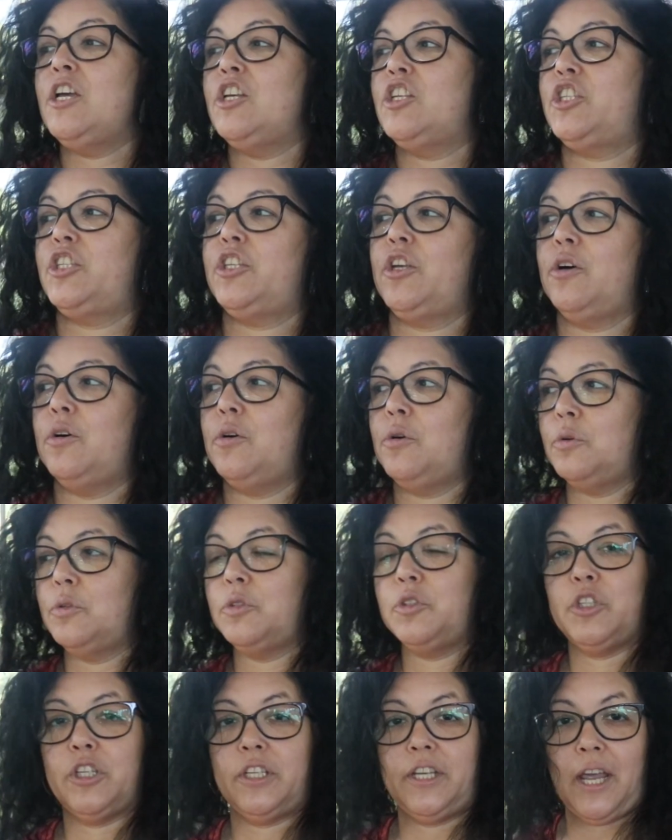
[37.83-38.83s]

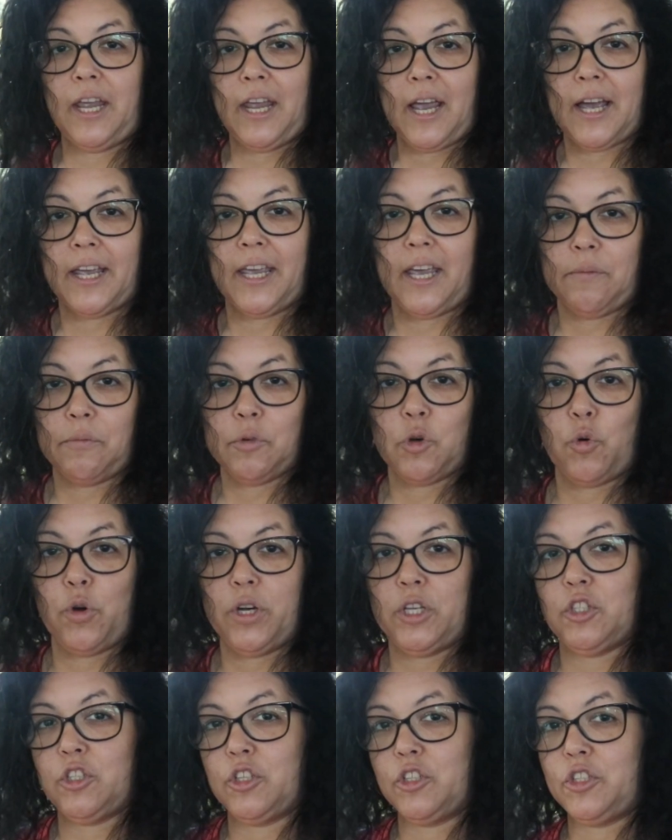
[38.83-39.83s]
so today I am
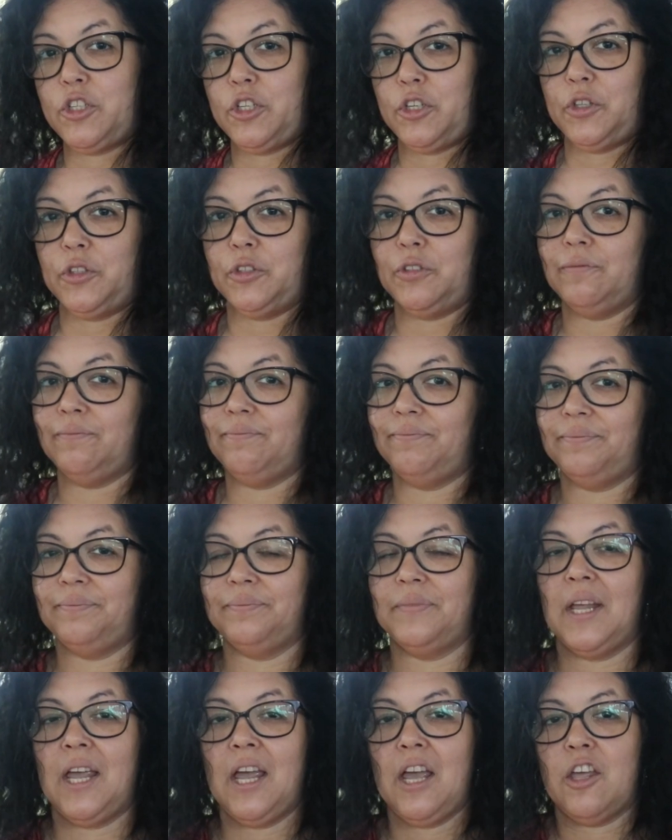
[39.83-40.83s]
going to do
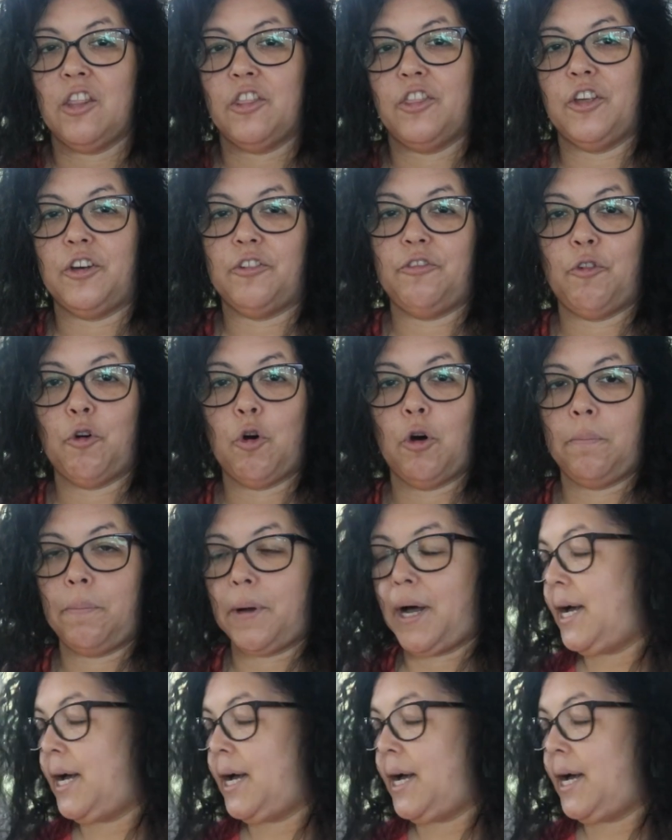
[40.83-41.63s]
the fall